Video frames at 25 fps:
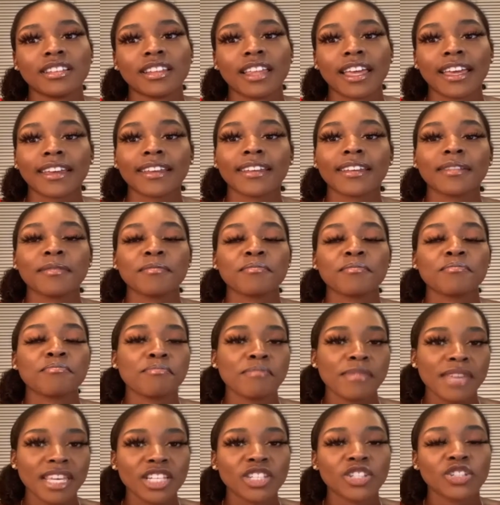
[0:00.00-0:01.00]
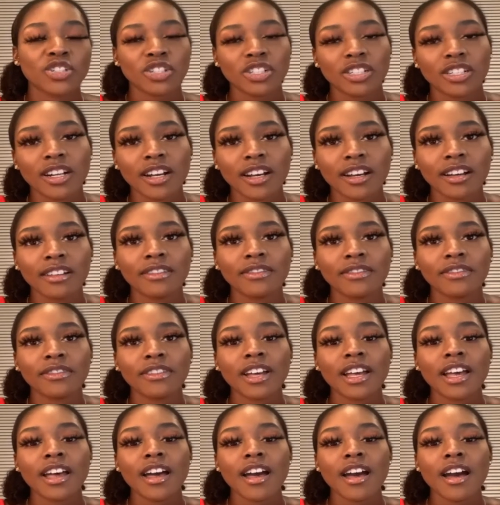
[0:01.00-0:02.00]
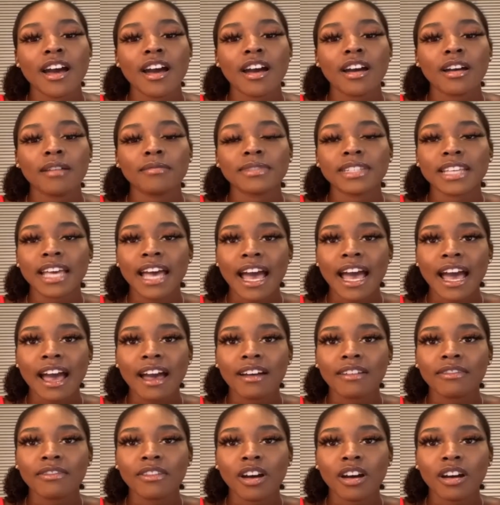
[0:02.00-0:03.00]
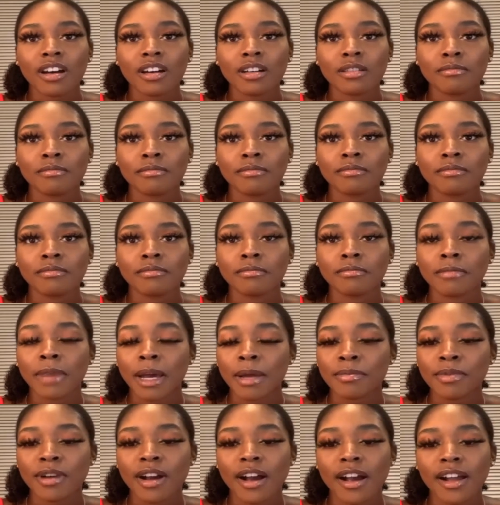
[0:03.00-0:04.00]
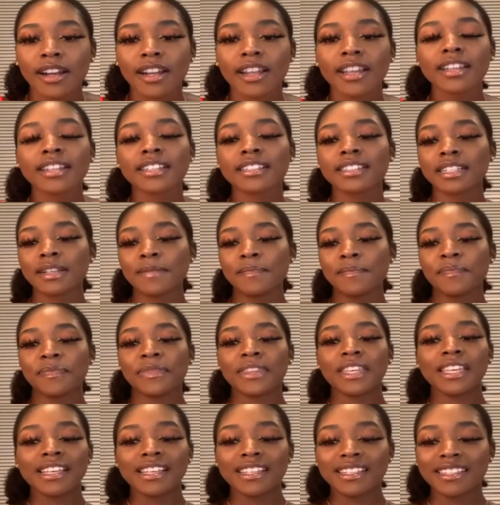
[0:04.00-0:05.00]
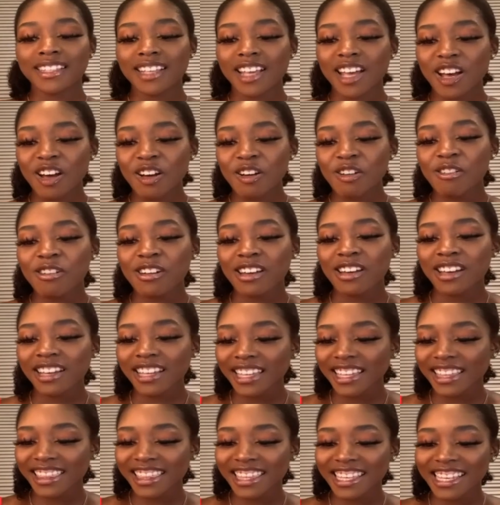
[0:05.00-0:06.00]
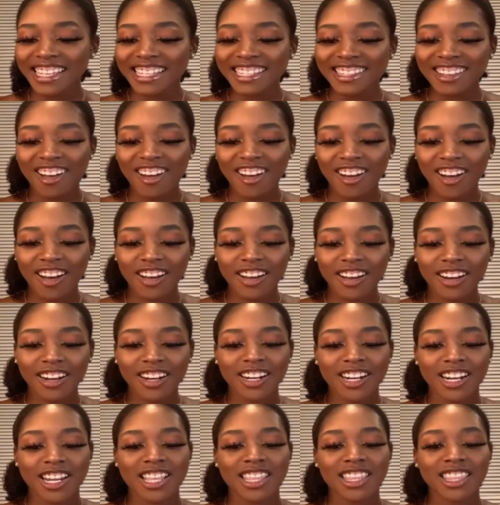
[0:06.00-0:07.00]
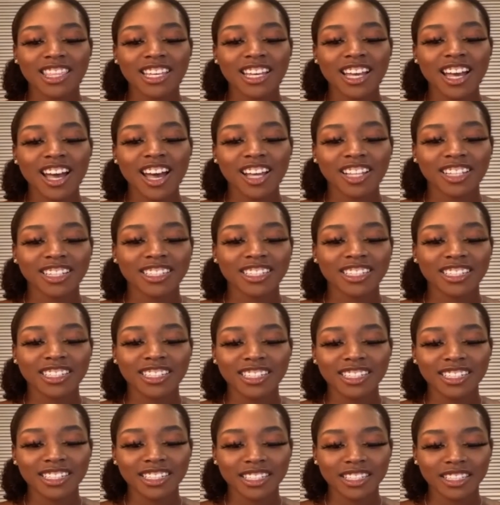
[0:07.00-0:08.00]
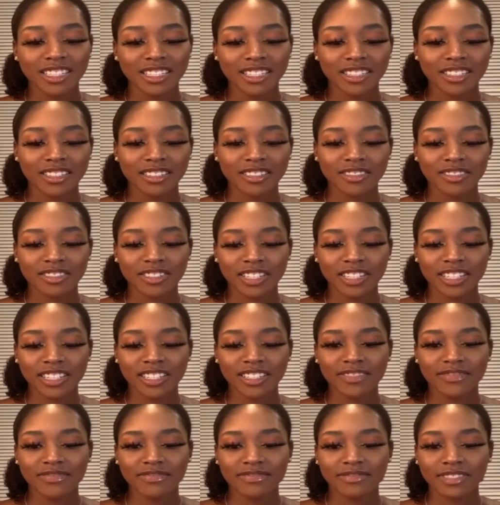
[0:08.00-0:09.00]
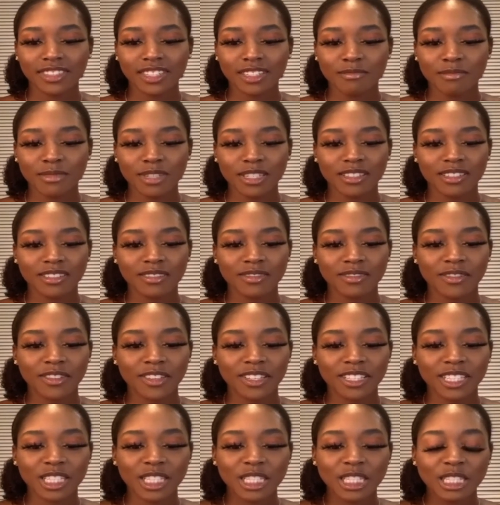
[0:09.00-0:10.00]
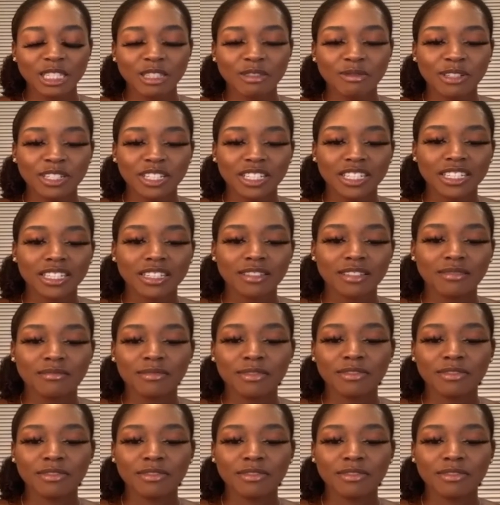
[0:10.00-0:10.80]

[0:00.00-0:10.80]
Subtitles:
like make sure of to have on my products. So these are the colors. Okay, let me switch them